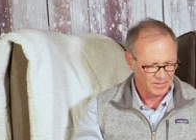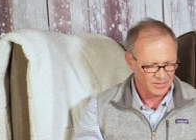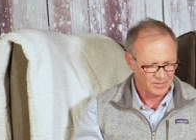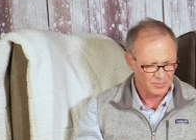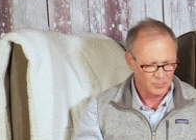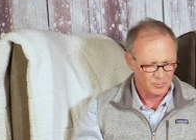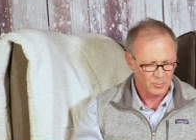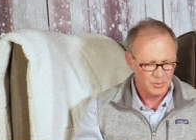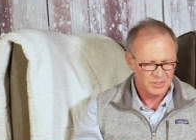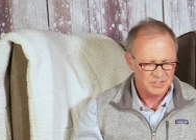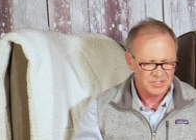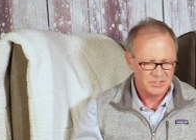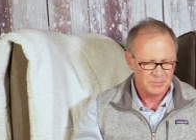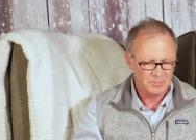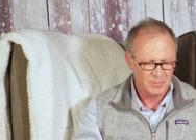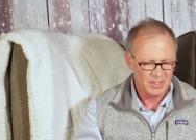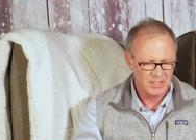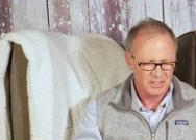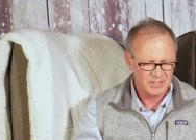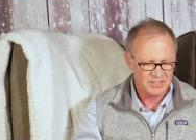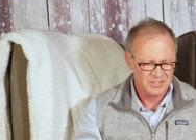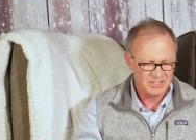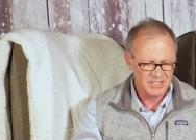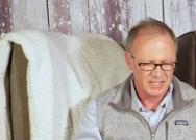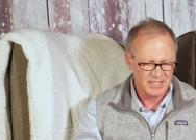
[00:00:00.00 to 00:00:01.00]
Once
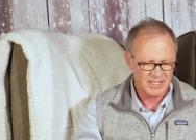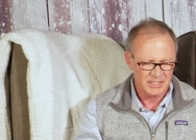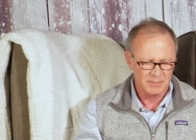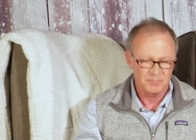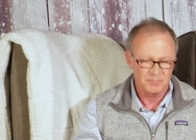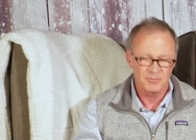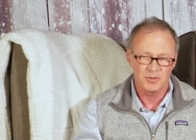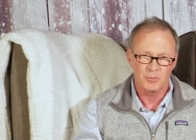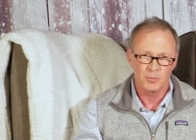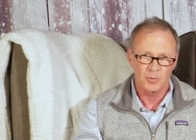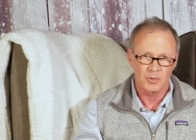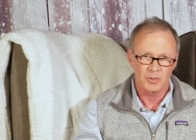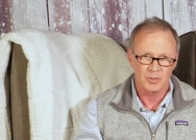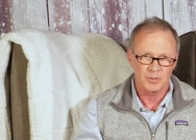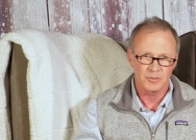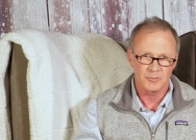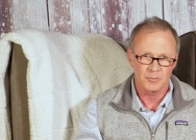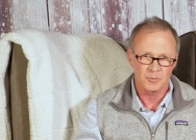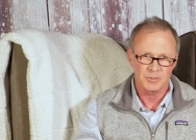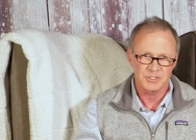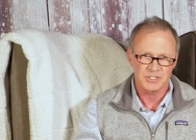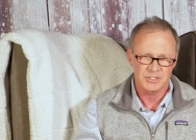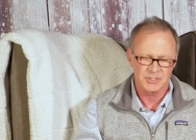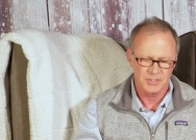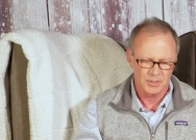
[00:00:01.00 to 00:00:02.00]
upon a time, the world
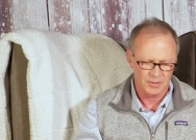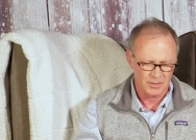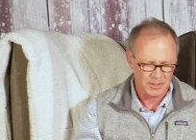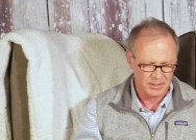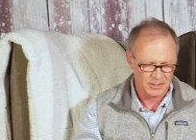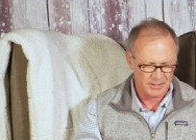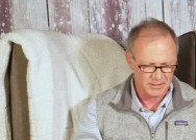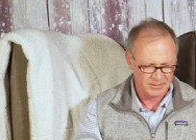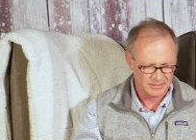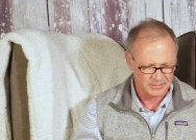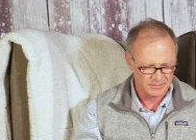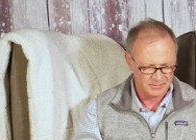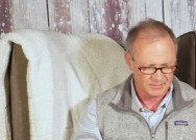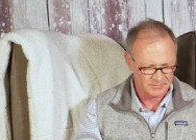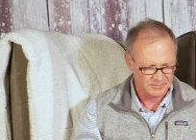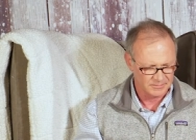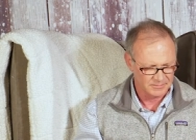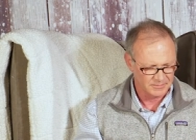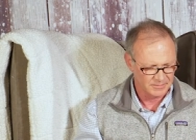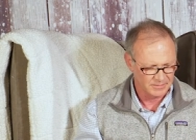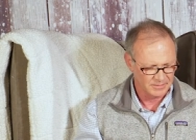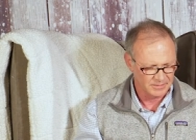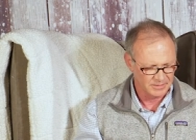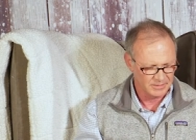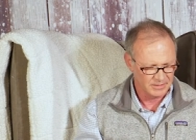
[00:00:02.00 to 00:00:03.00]
was dark,
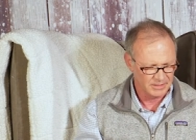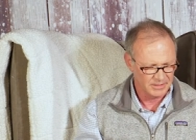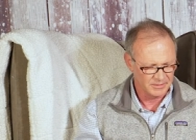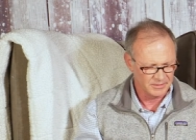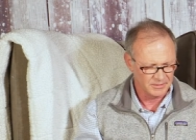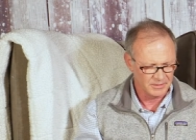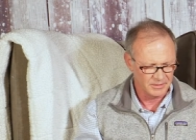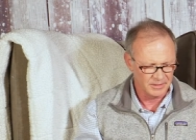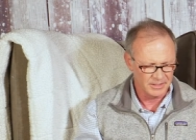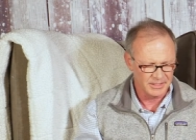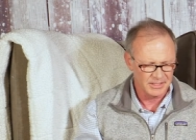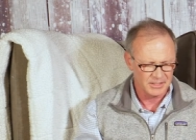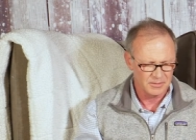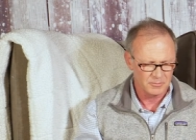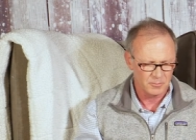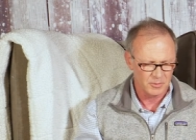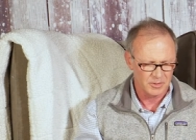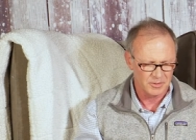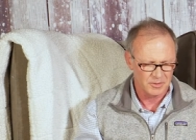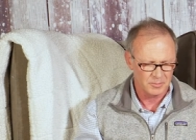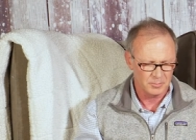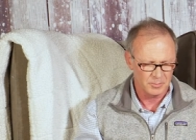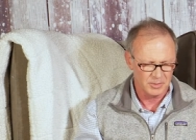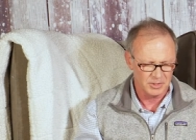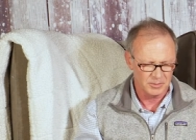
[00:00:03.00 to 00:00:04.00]
and the land
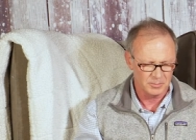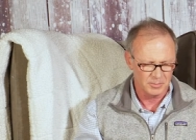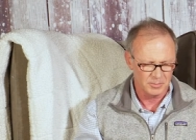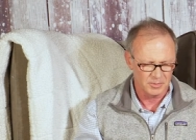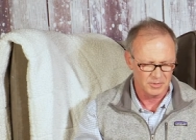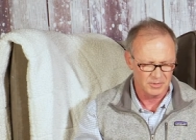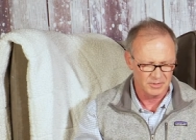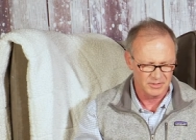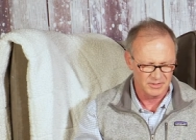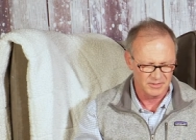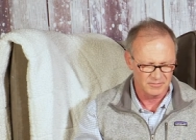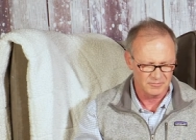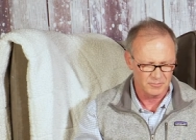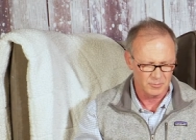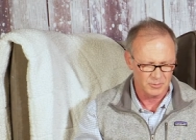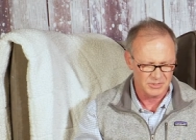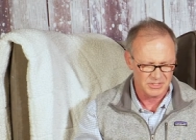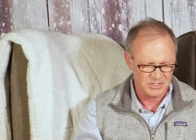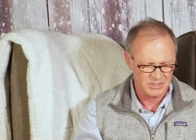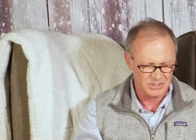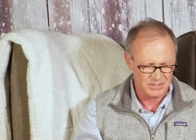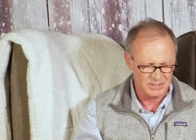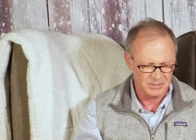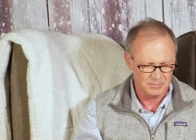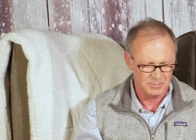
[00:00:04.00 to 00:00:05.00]
where the people lived
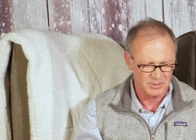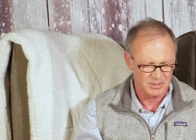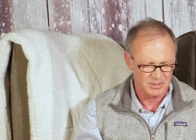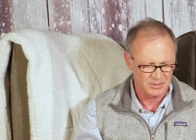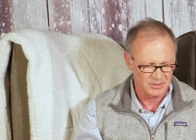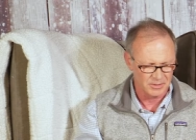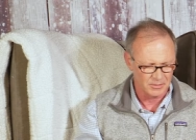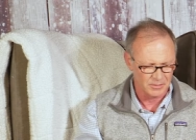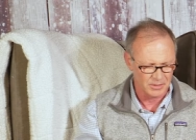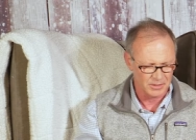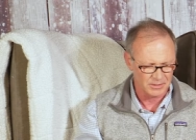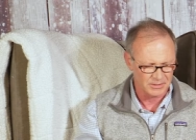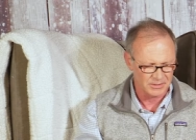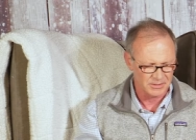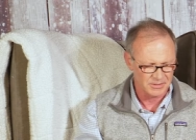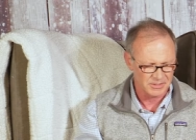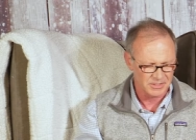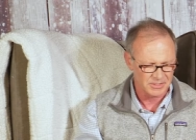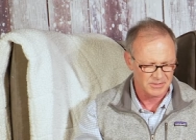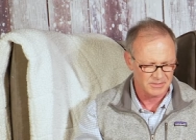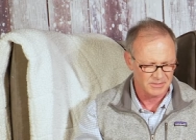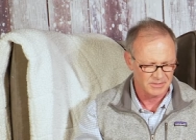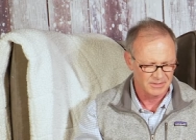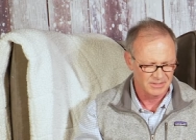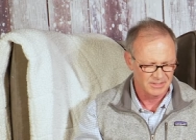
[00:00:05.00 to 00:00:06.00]
was deep in
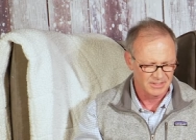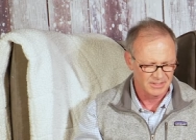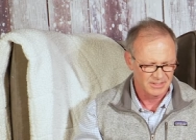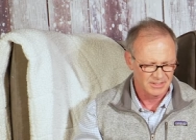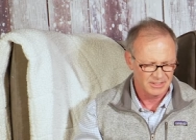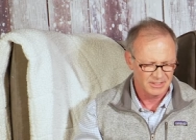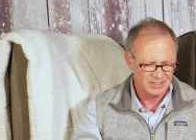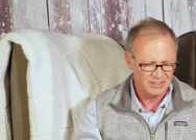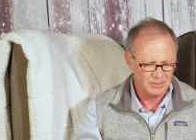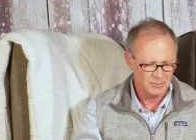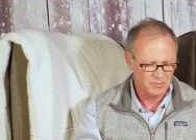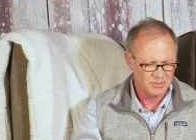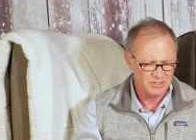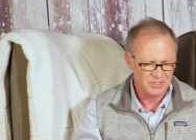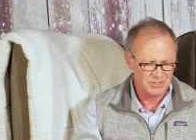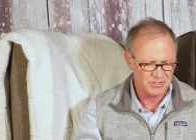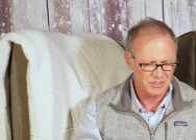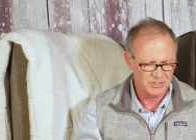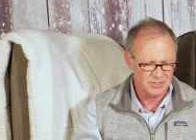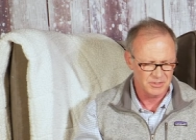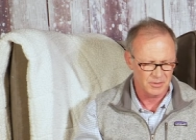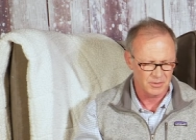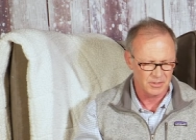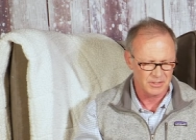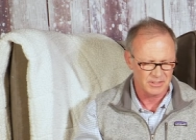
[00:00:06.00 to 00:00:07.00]
darkness. It was as
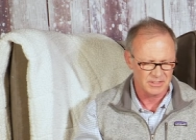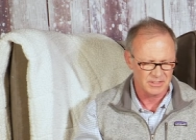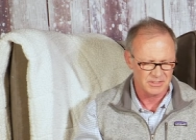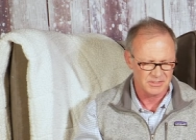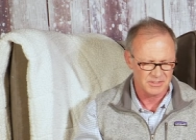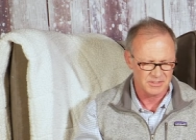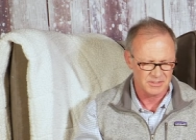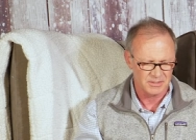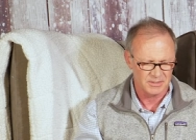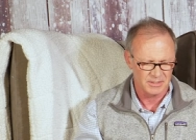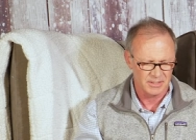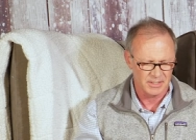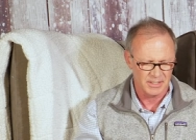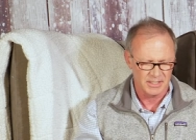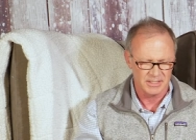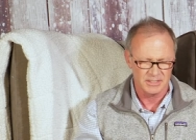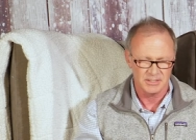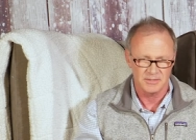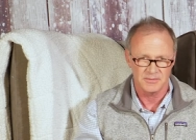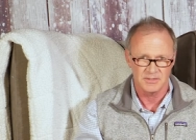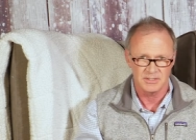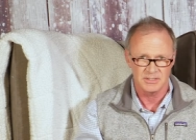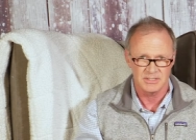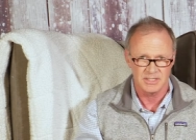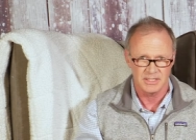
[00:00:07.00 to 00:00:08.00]
dark as the night
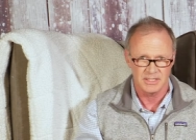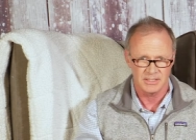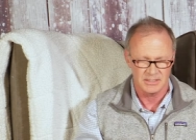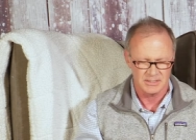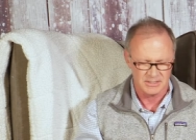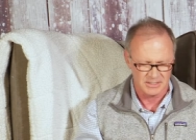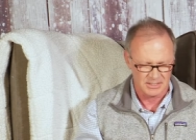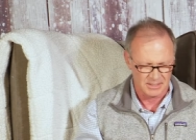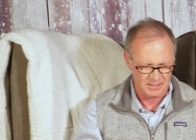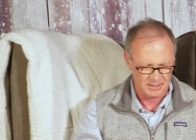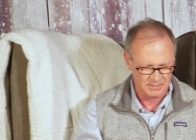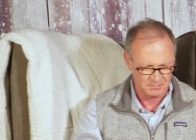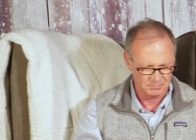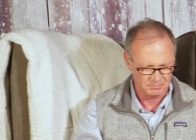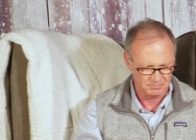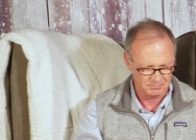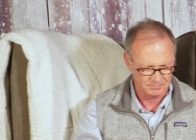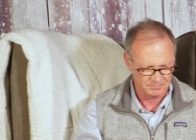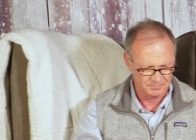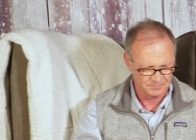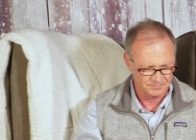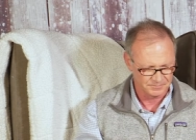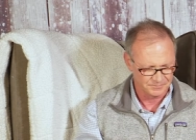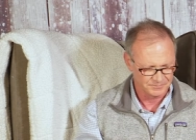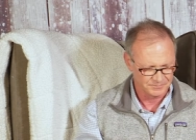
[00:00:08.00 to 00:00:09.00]
and the daytime.
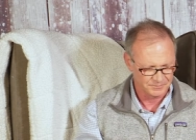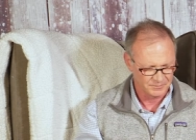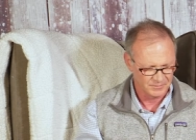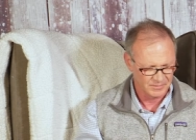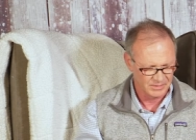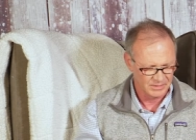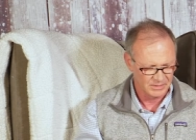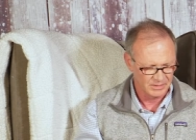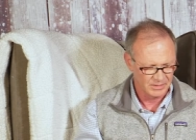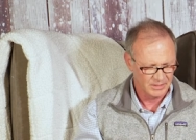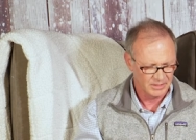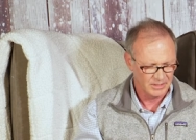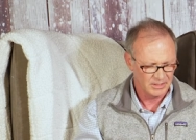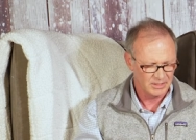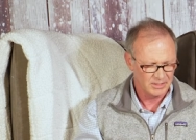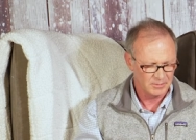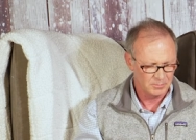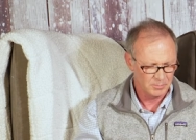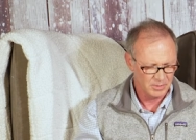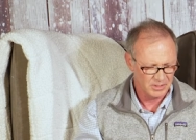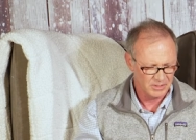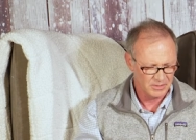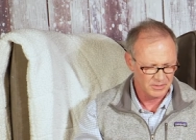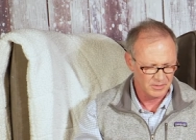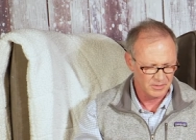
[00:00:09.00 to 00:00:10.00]
It
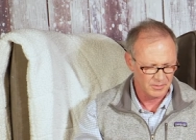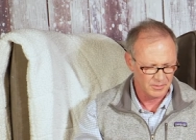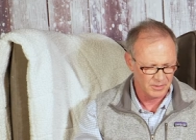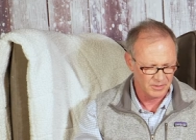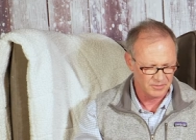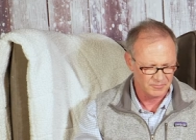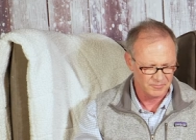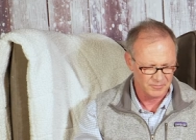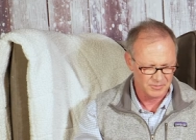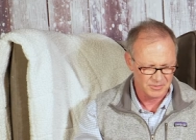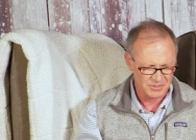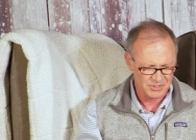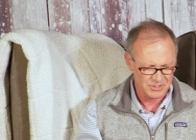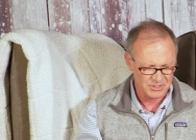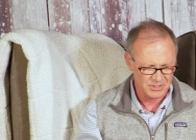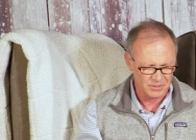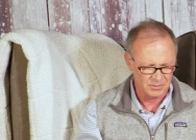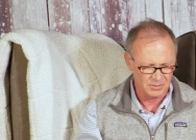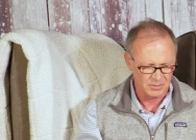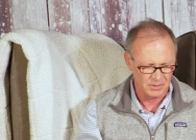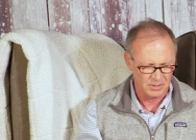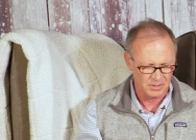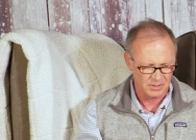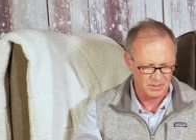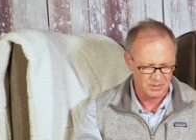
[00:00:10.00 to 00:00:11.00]
had been dark for so
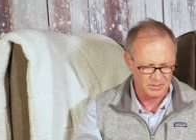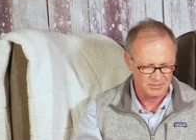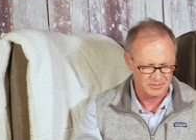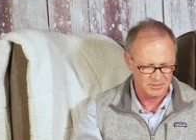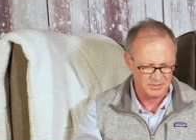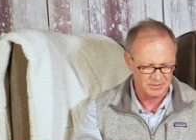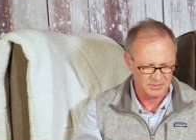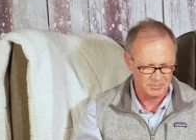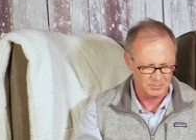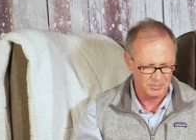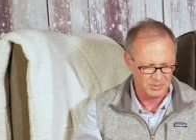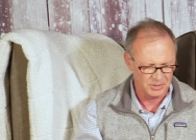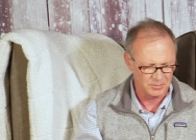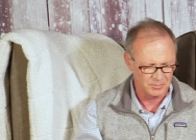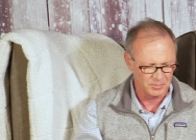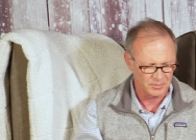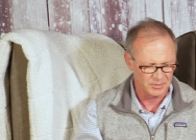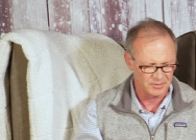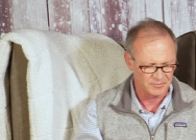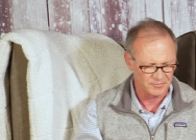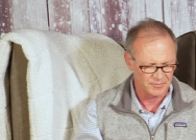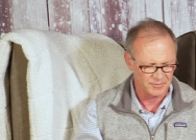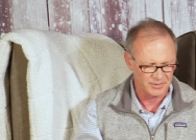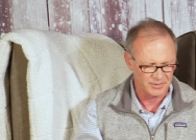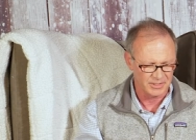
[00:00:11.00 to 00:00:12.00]
long that the people
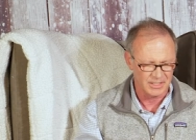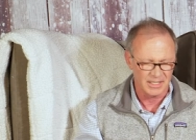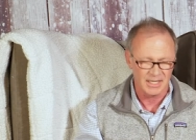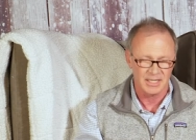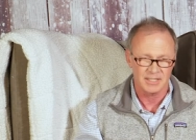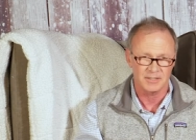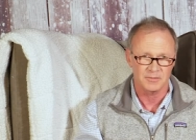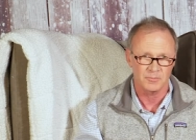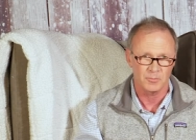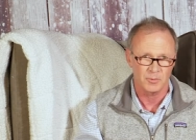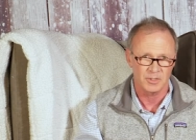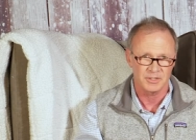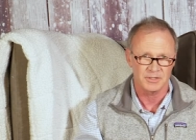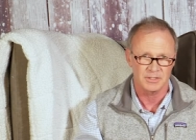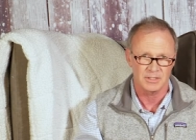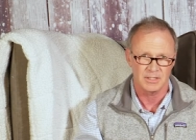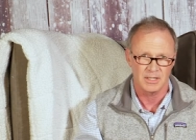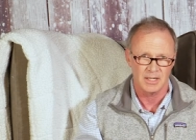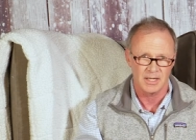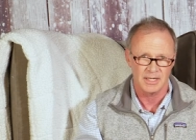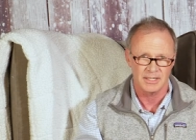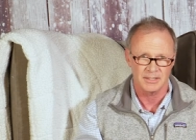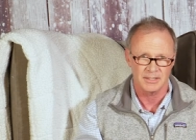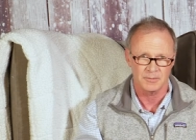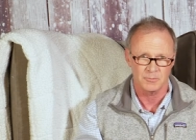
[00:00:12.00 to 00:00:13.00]
had forgotten what the
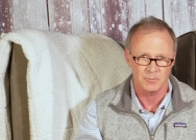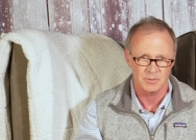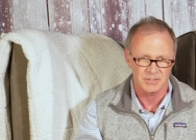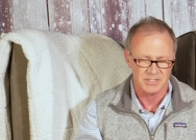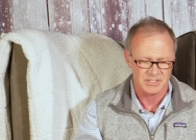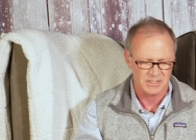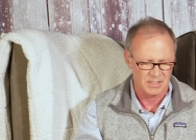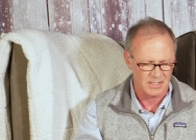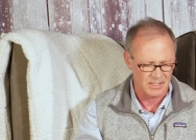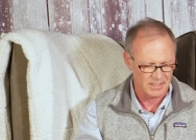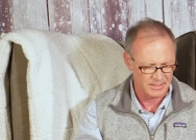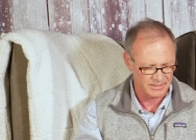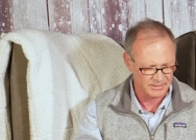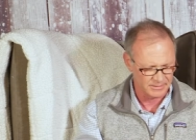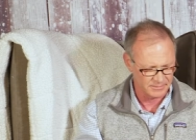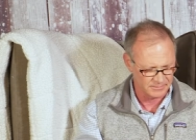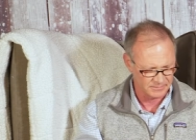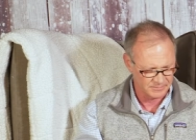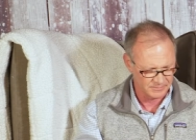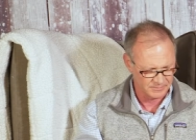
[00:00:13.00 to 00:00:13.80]
light was like.